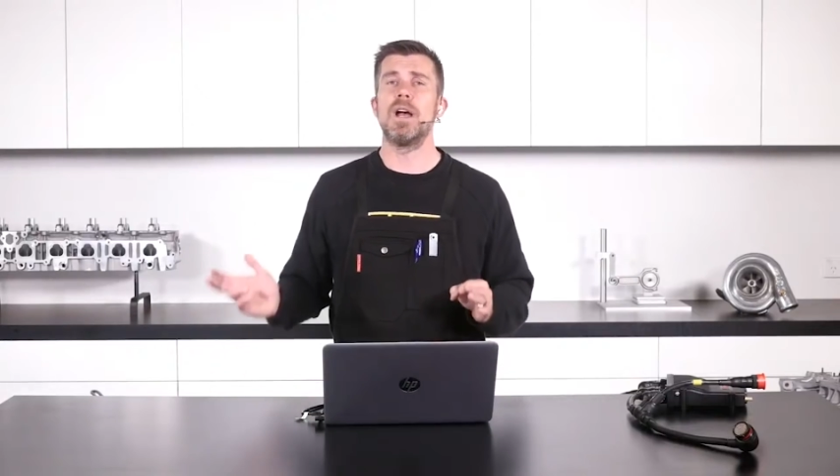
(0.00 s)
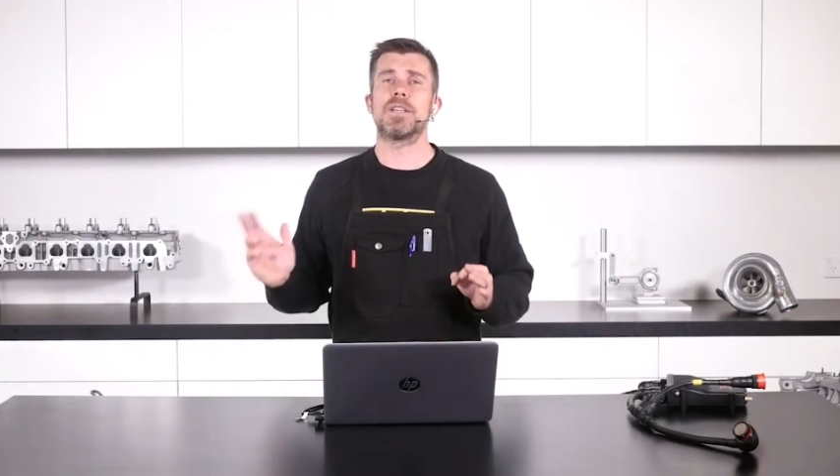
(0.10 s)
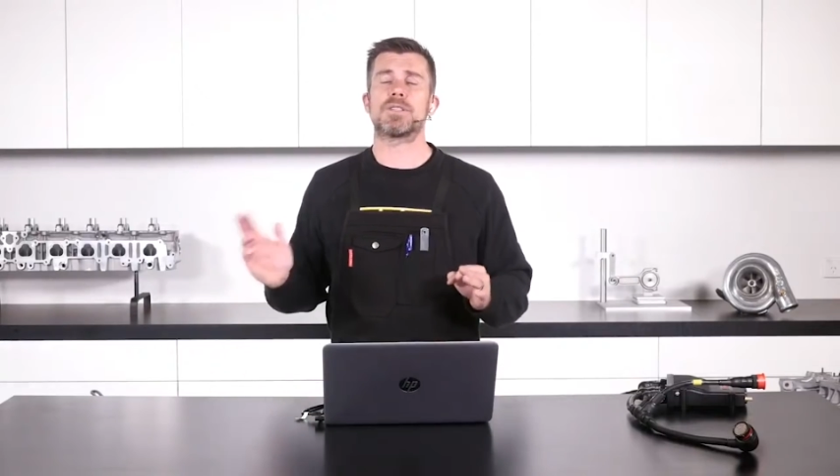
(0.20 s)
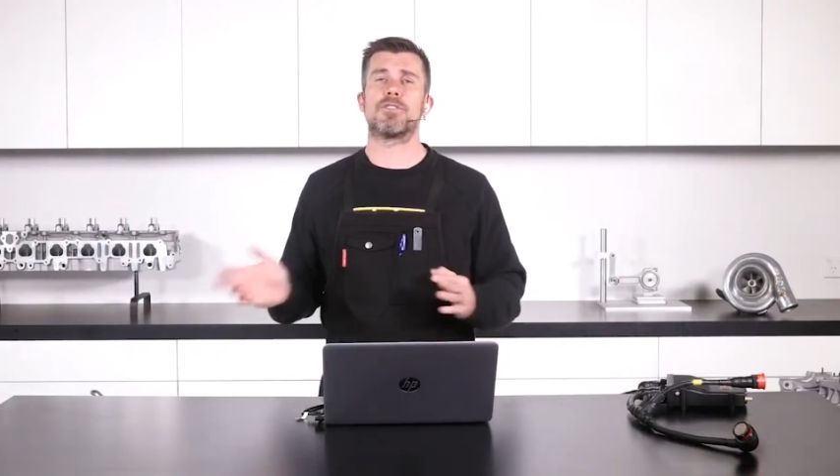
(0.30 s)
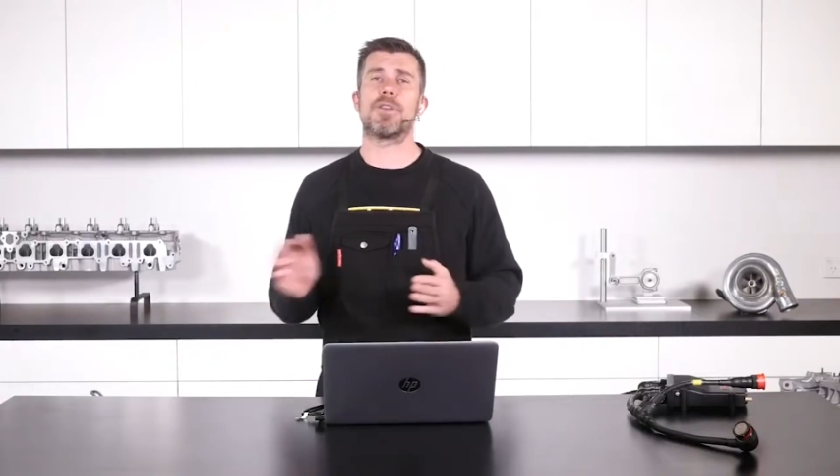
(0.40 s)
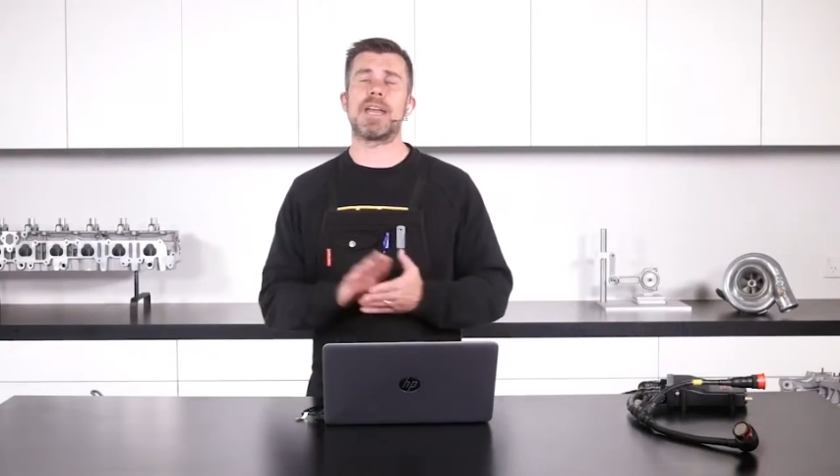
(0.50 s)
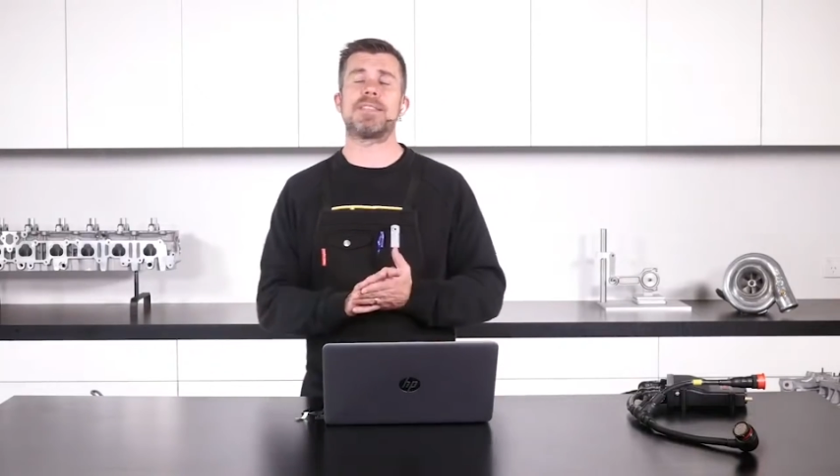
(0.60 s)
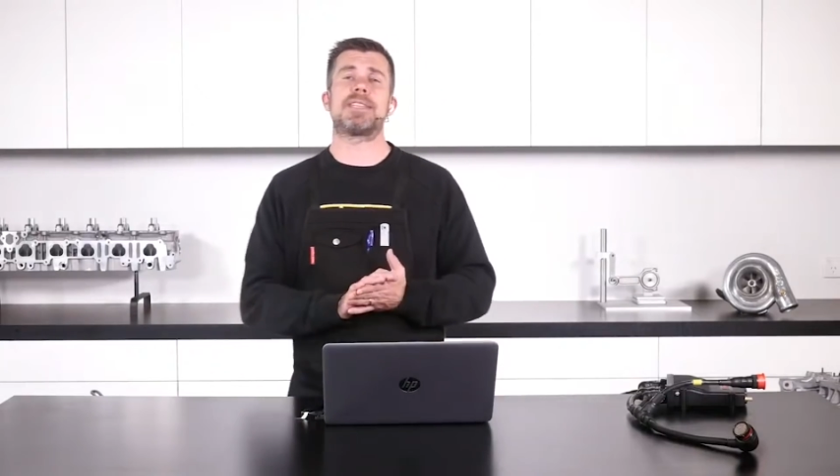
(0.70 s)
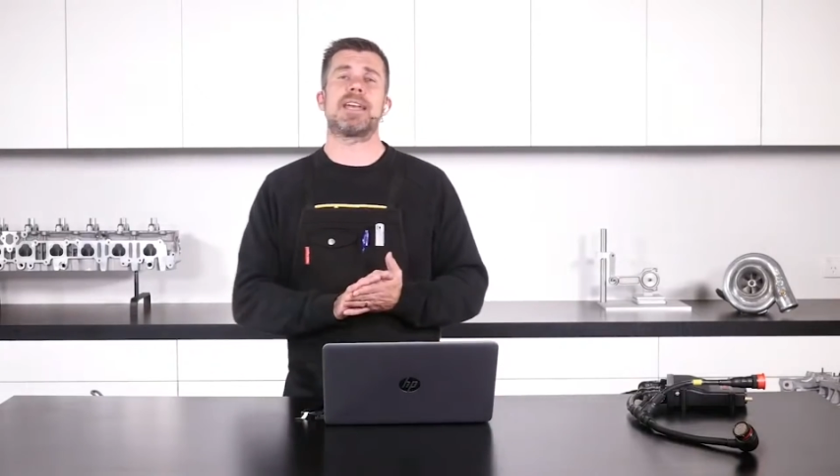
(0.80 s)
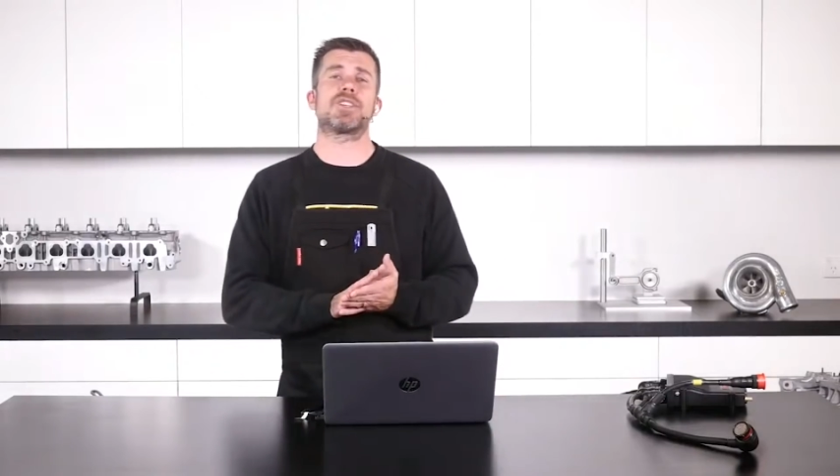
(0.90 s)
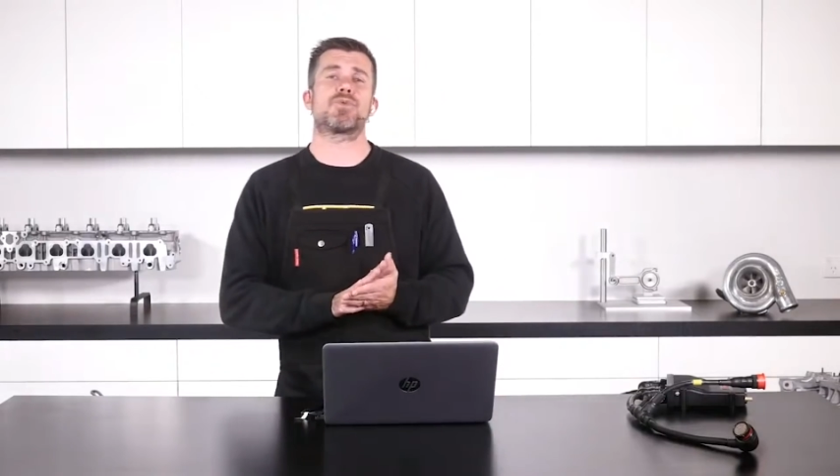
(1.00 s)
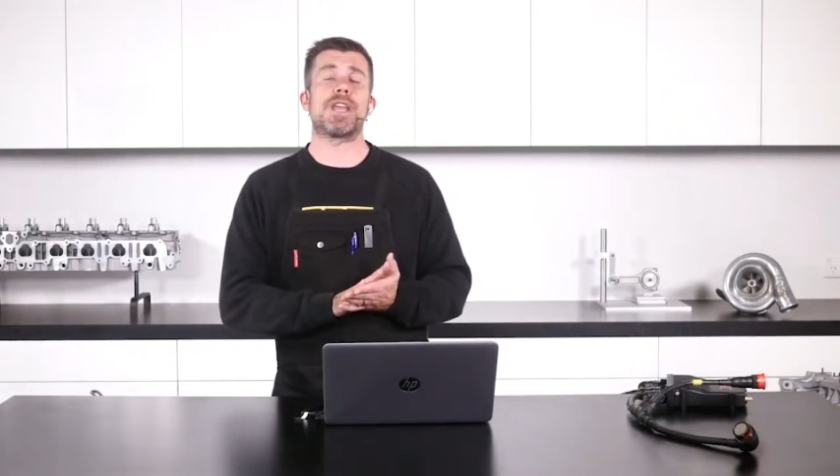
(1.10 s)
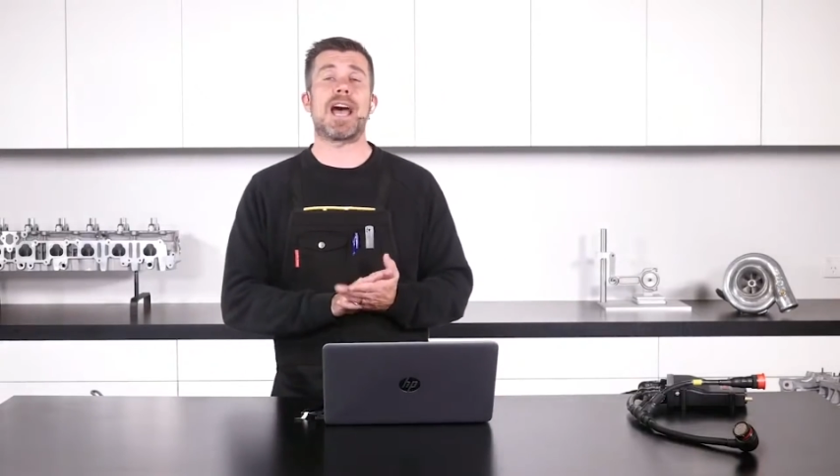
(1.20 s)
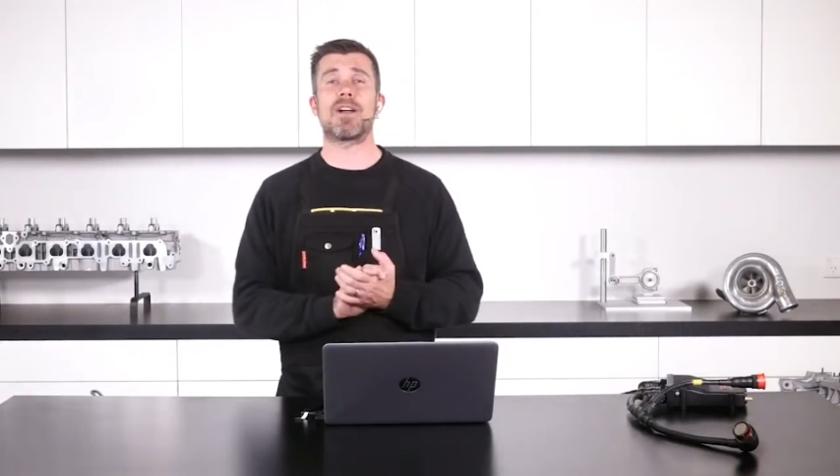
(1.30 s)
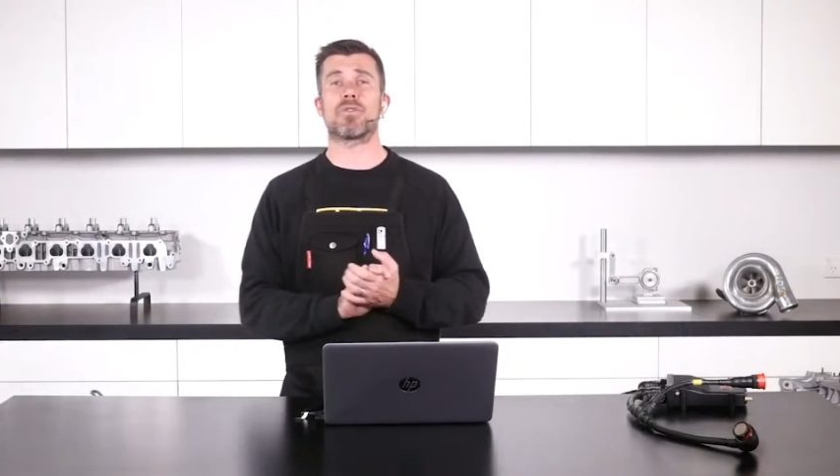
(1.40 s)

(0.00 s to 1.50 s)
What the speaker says: So we've got that dash. We are